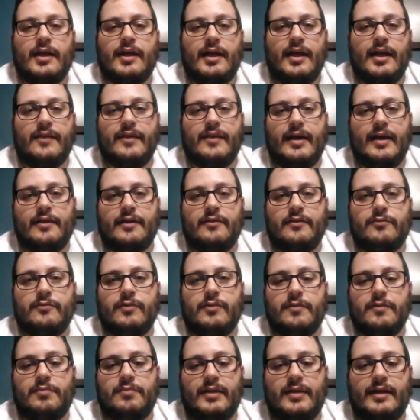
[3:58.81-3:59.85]
and that is
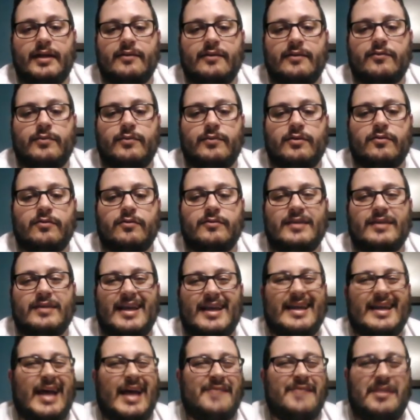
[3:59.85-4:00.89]
where plants will
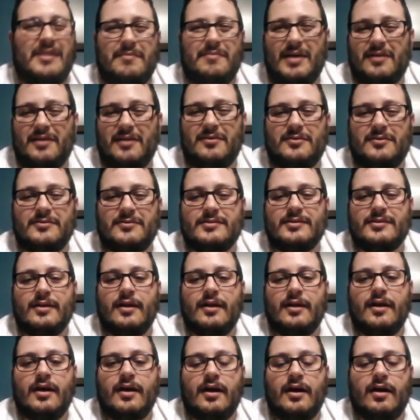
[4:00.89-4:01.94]
take heavy metals,
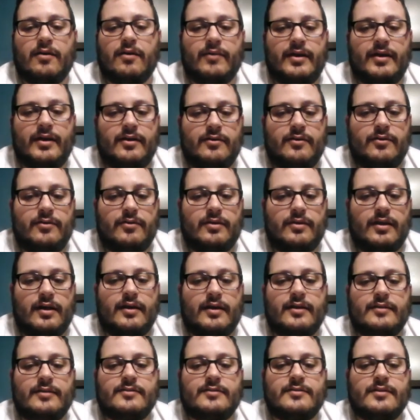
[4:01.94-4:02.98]

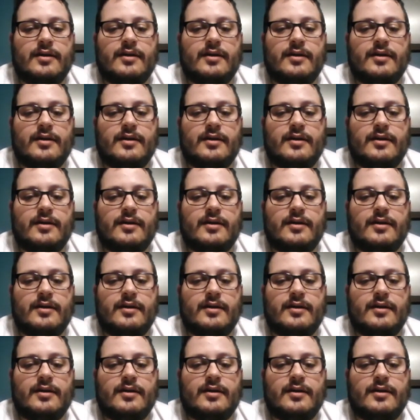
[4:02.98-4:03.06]
radionuclides,